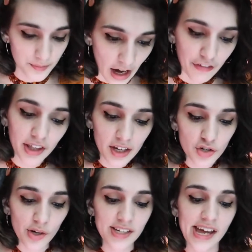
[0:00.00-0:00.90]
I really
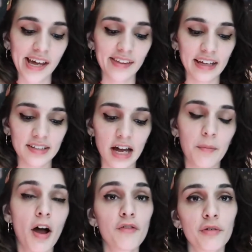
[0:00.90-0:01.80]
enjoyed taking that
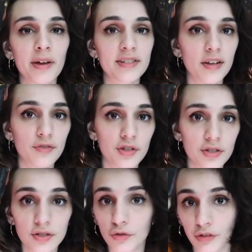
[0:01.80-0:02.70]
time off for myself
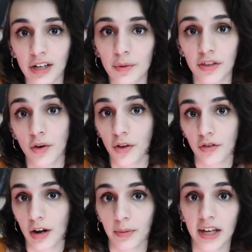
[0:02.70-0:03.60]
just to read with no
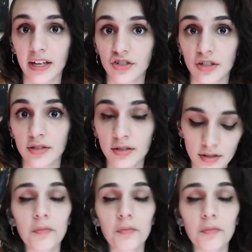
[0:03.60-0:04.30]
other obligations.